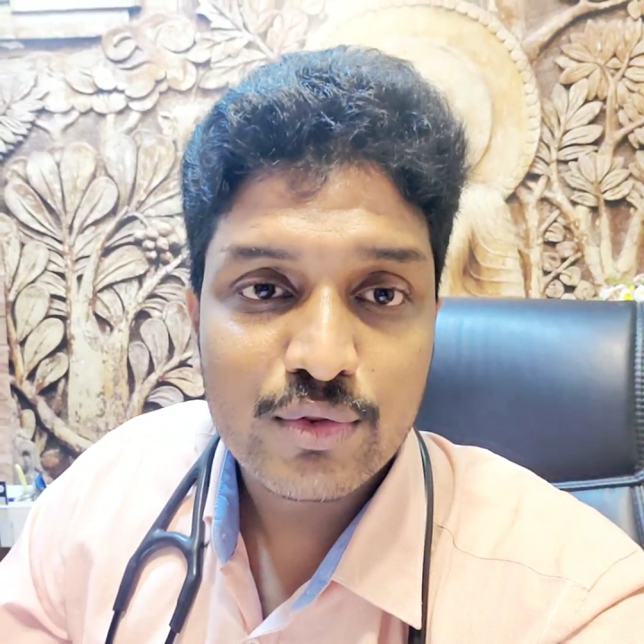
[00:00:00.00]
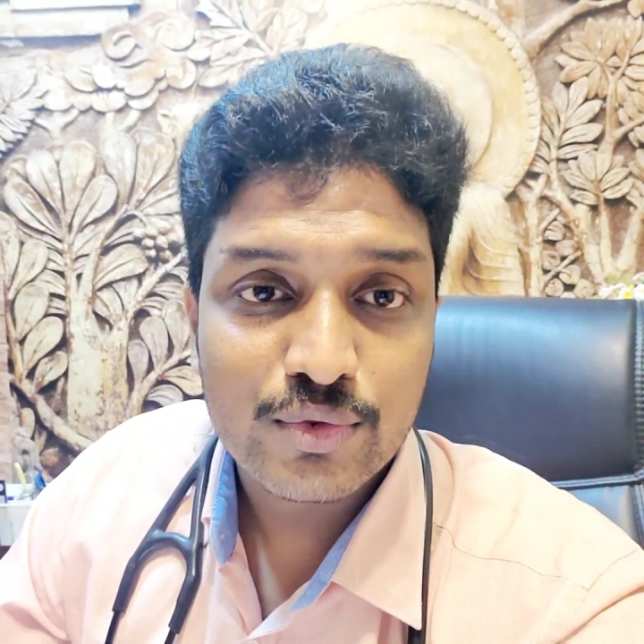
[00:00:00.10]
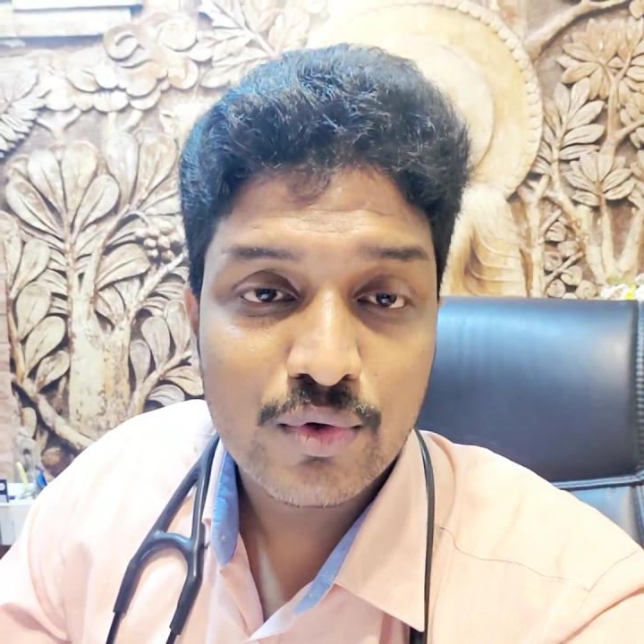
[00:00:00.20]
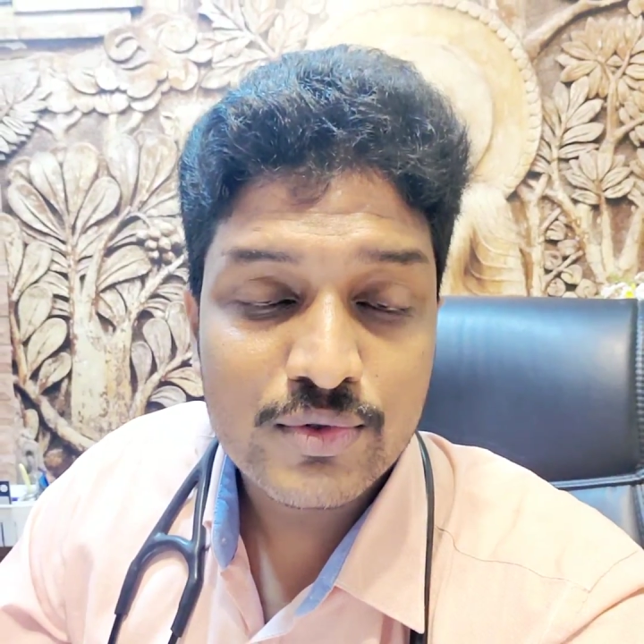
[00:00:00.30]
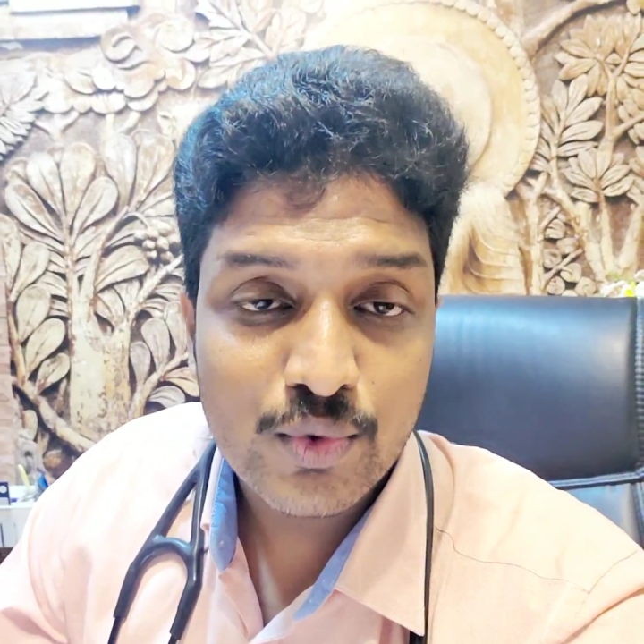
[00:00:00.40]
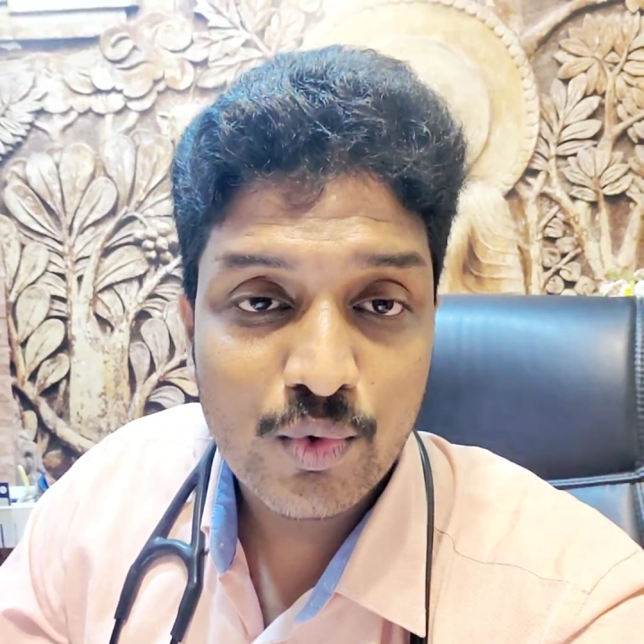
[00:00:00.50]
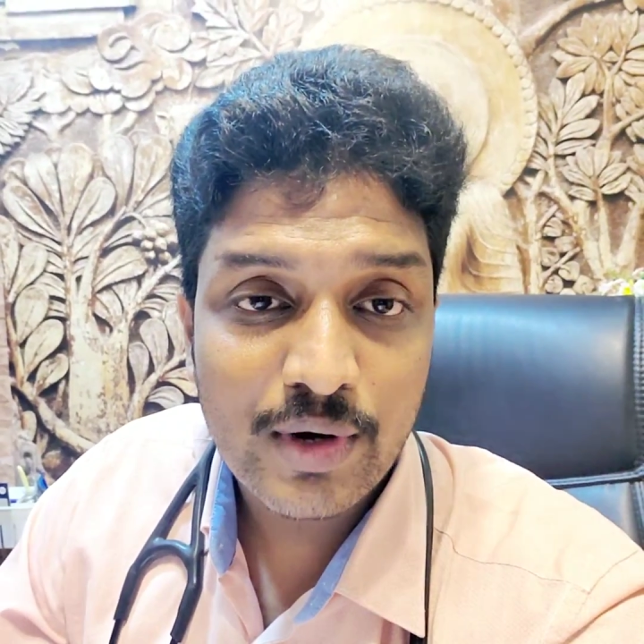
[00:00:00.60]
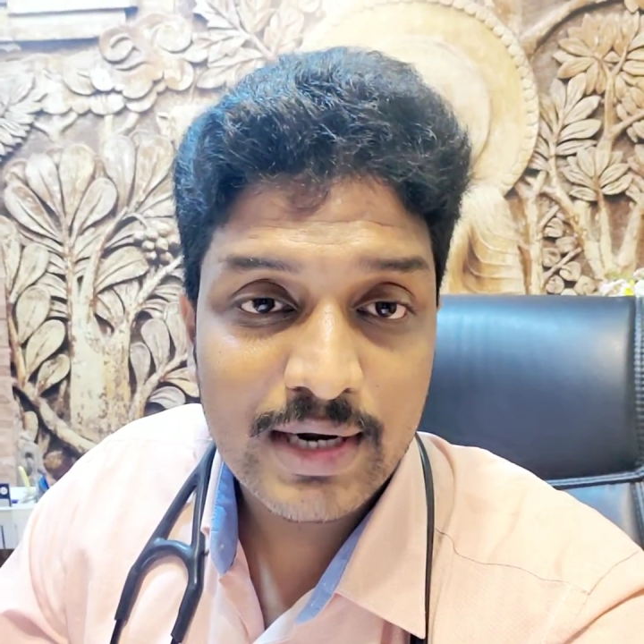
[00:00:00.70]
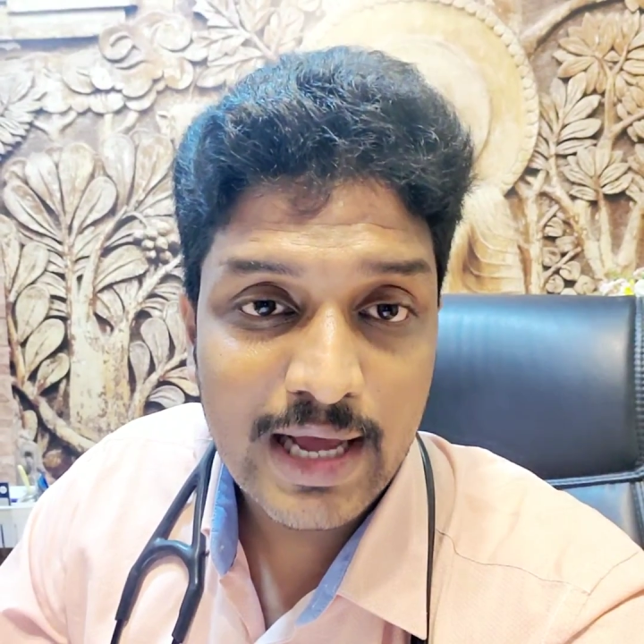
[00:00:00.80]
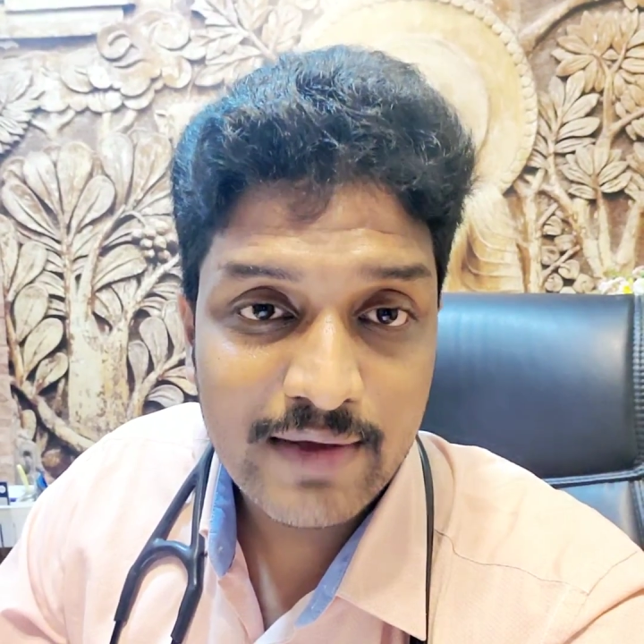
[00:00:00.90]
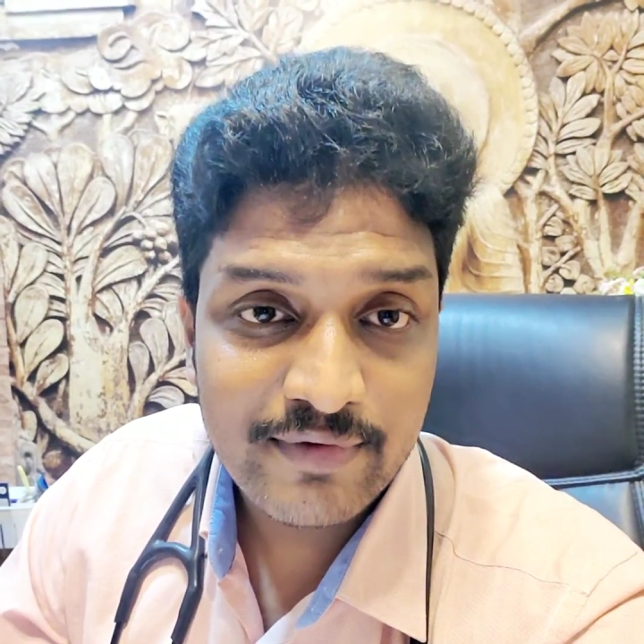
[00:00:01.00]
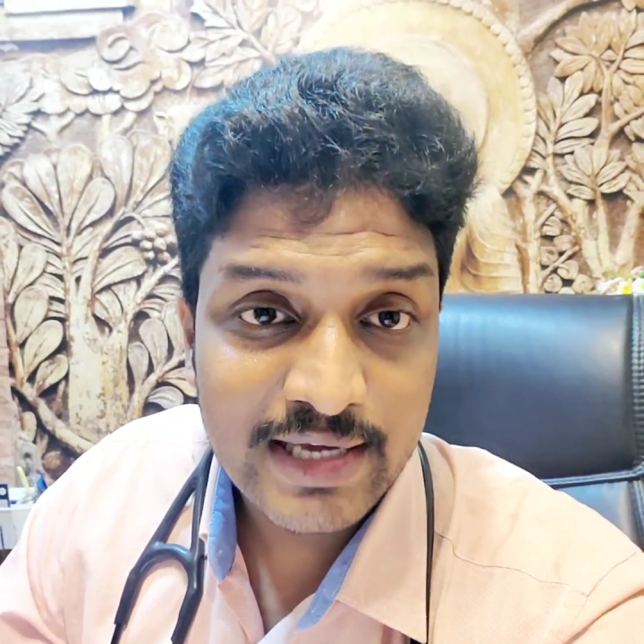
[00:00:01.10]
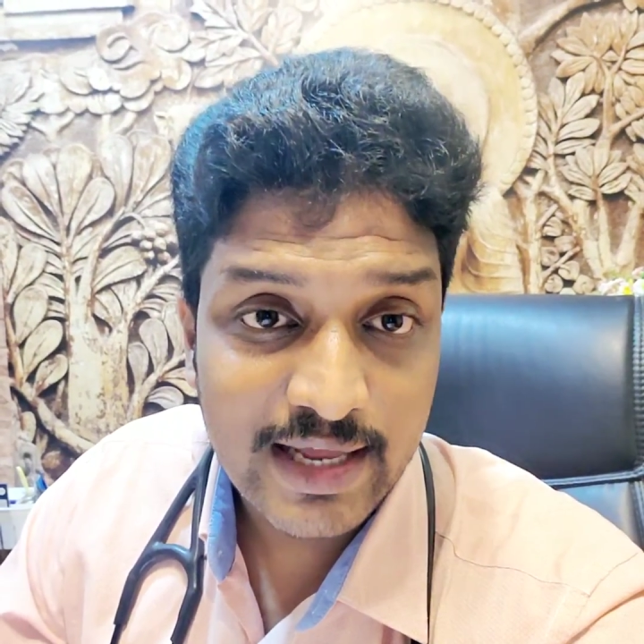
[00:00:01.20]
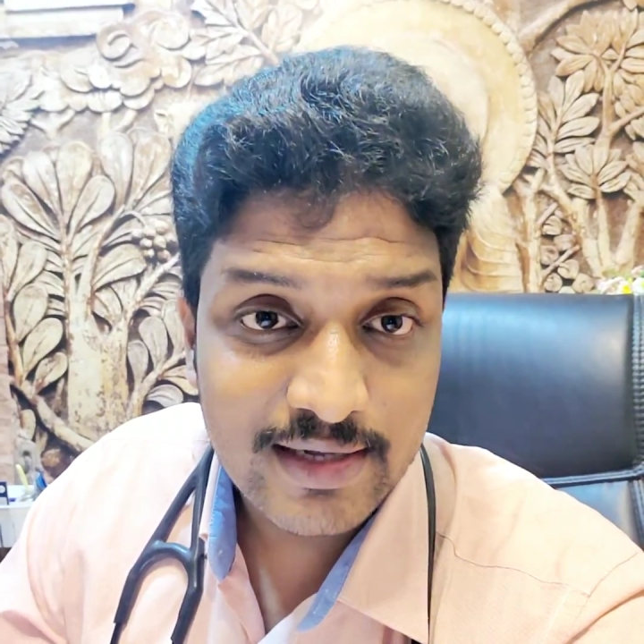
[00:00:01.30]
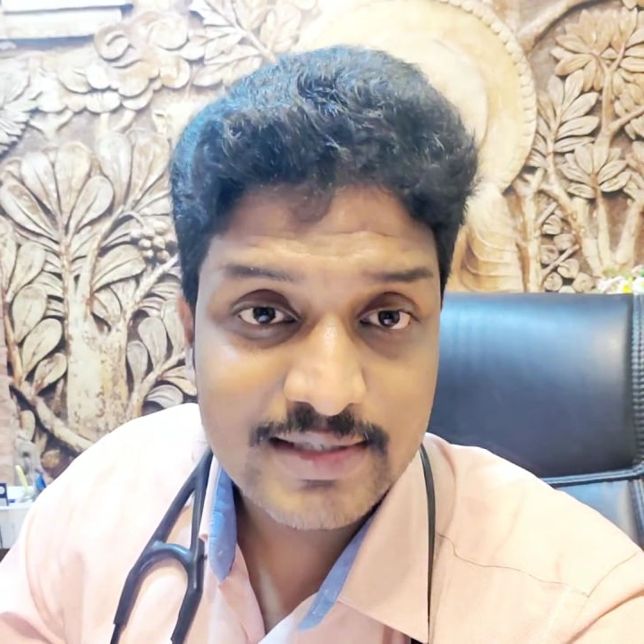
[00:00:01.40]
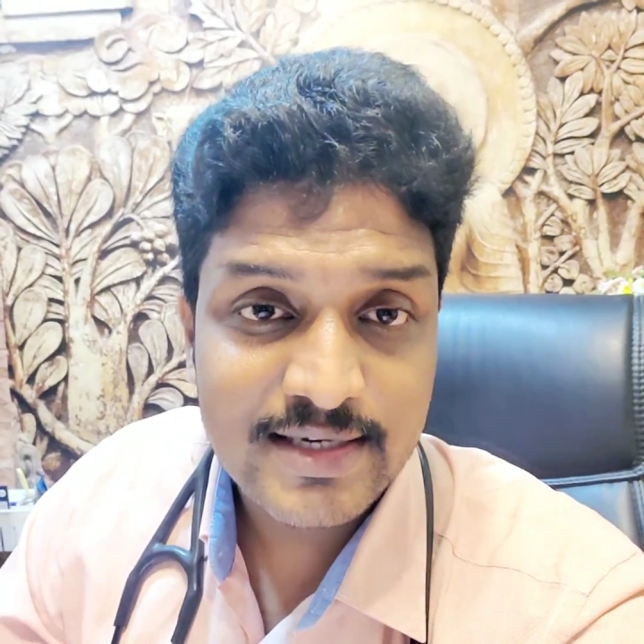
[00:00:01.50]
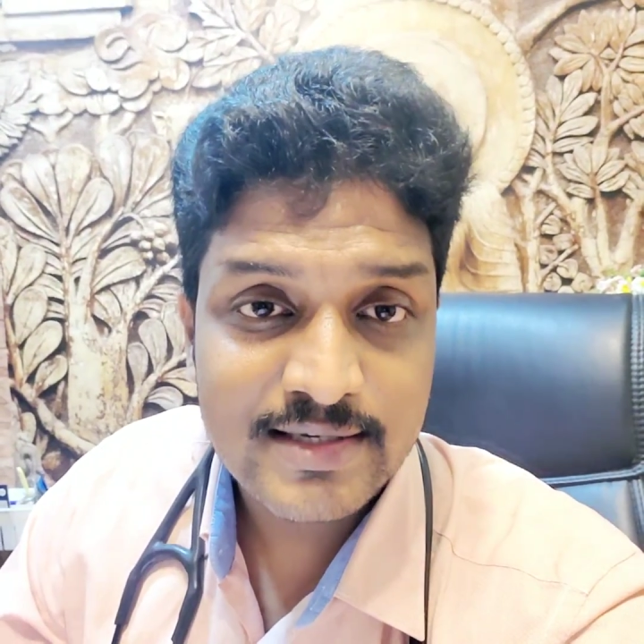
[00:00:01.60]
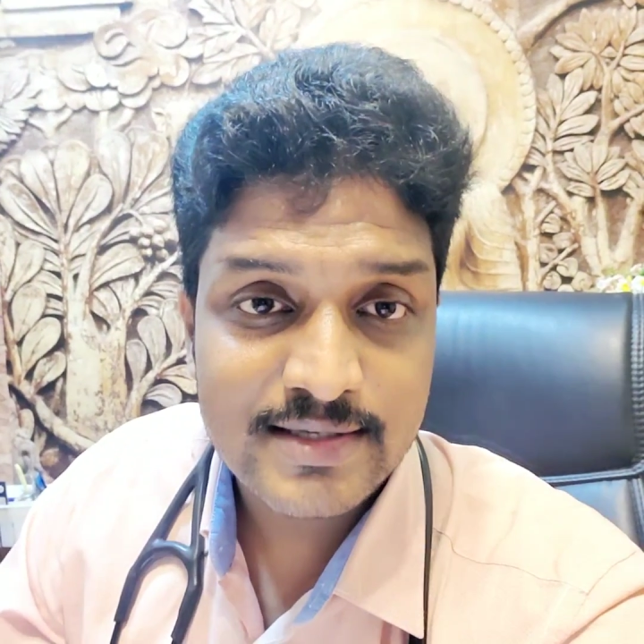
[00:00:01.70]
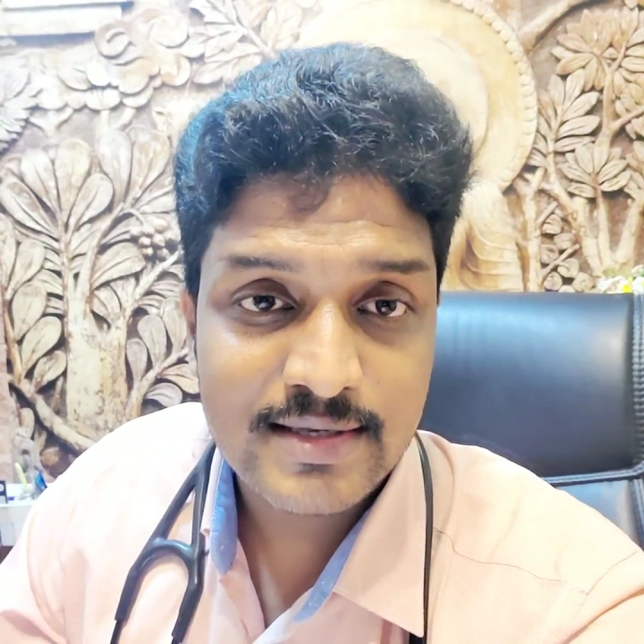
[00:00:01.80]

those who are having allergies,